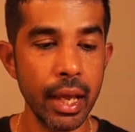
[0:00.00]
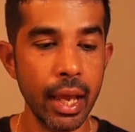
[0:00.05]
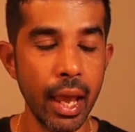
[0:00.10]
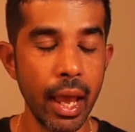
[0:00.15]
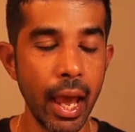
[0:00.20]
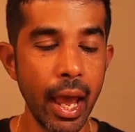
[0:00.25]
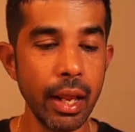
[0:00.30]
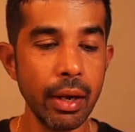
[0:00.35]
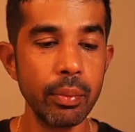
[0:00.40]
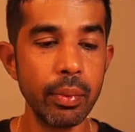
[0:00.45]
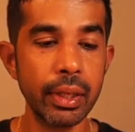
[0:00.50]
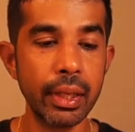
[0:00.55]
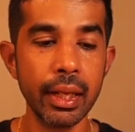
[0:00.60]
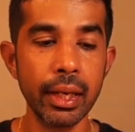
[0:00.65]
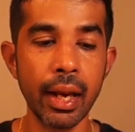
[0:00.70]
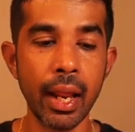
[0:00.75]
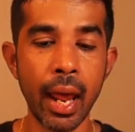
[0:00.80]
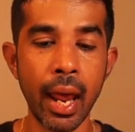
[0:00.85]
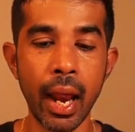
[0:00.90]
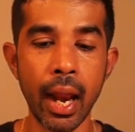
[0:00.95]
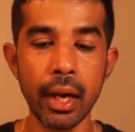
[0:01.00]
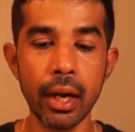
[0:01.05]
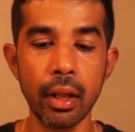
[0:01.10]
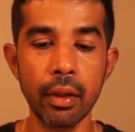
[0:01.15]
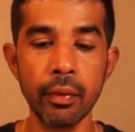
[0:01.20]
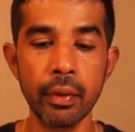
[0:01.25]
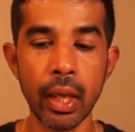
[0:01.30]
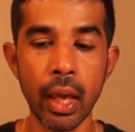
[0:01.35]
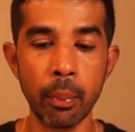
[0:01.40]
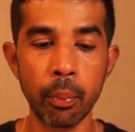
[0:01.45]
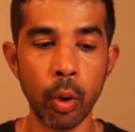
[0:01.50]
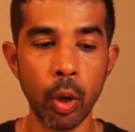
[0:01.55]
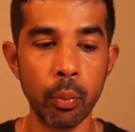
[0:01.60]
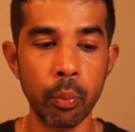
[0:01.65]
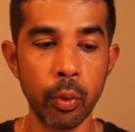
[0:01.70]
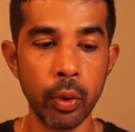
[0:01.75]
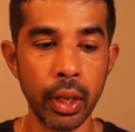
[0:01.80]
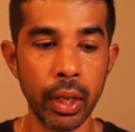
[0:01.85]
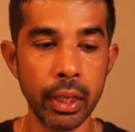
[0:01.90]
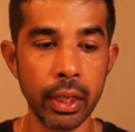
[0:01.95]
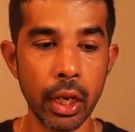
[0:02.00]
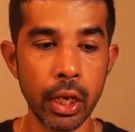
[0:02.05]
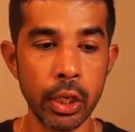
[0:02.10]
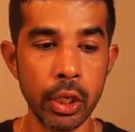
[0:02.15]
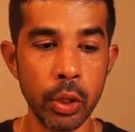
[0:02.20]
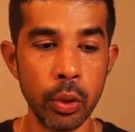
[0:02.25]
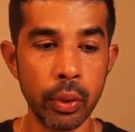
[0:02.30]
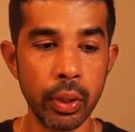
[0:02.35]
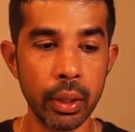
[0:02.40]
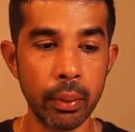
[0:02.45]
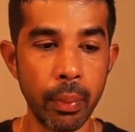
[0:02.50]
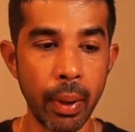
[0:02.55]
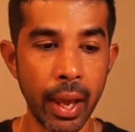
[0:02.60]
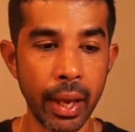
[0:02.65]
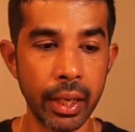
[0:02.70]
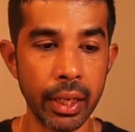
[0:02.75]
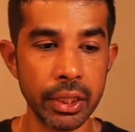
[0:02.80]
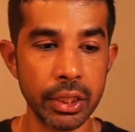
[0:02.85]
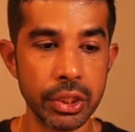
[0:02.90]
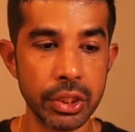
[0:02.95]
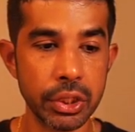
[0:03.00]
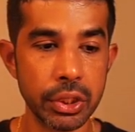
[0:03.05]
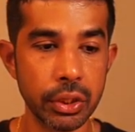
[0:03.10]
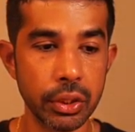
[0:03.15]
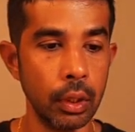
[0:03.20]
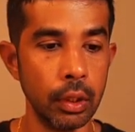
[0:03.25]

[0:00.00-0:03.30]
and we can add the appropriate NuGet package.